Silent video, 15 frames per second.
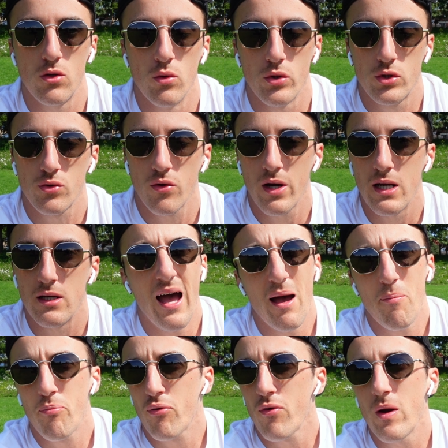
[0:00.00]
your trade
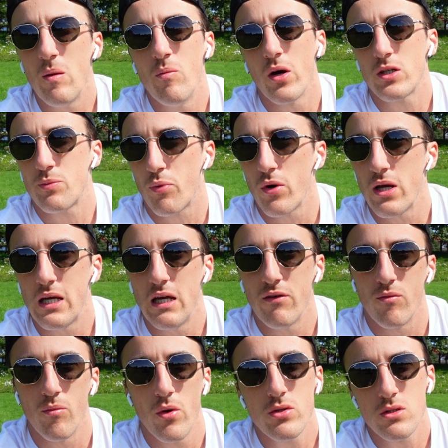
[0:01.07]
at pretty much break
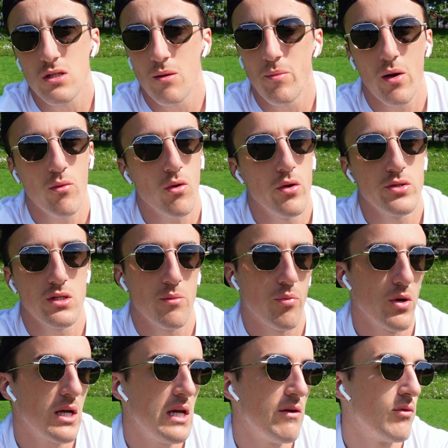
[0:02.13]
even. Most of the time I will close it at
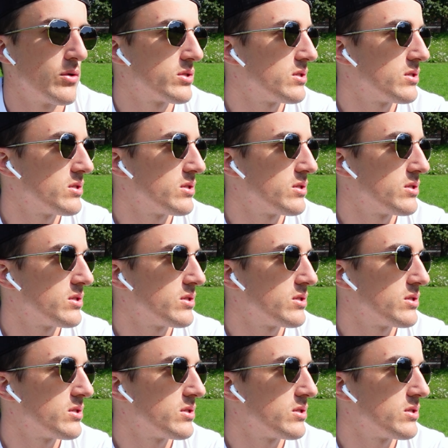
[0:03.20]
break even, or